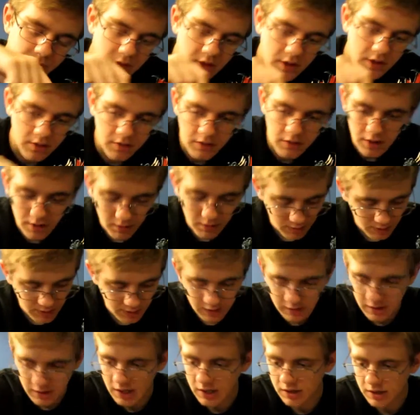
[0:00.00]
See, I don't like
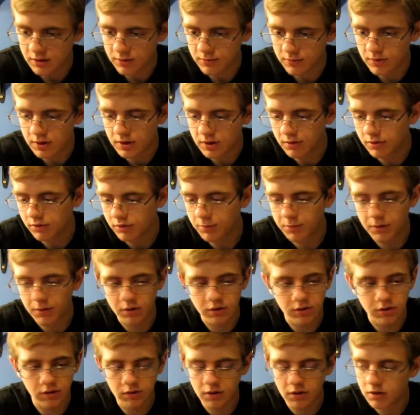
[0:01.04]
taking the figures apart
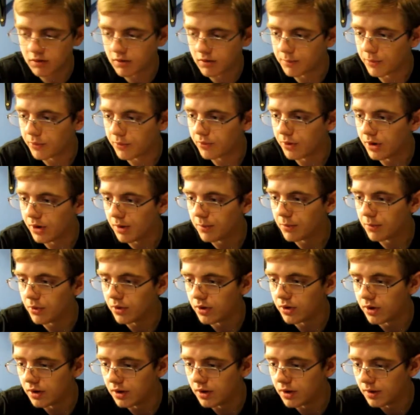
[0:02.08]
just because I'm afraid I'm going
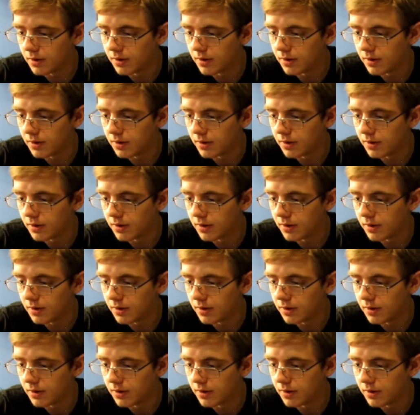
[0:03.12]
to